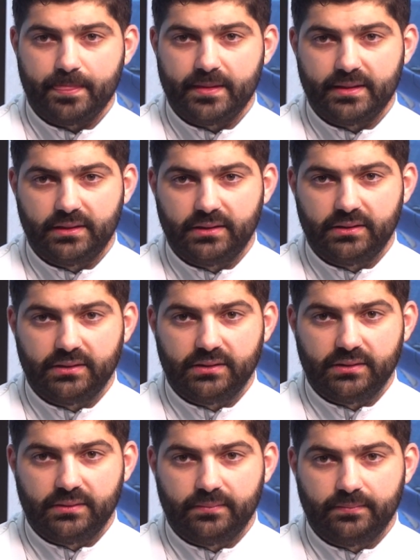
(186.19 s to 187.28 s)

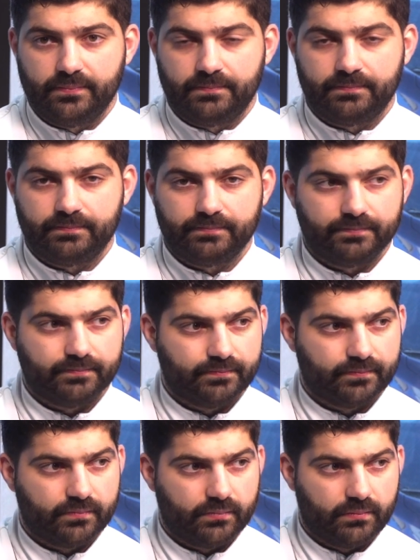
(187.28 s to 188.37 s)

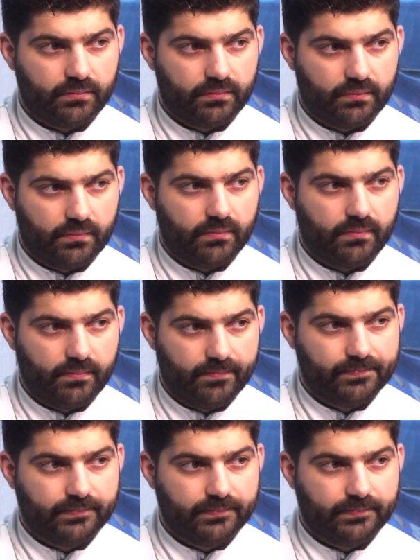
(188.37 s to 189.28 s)
[no speech]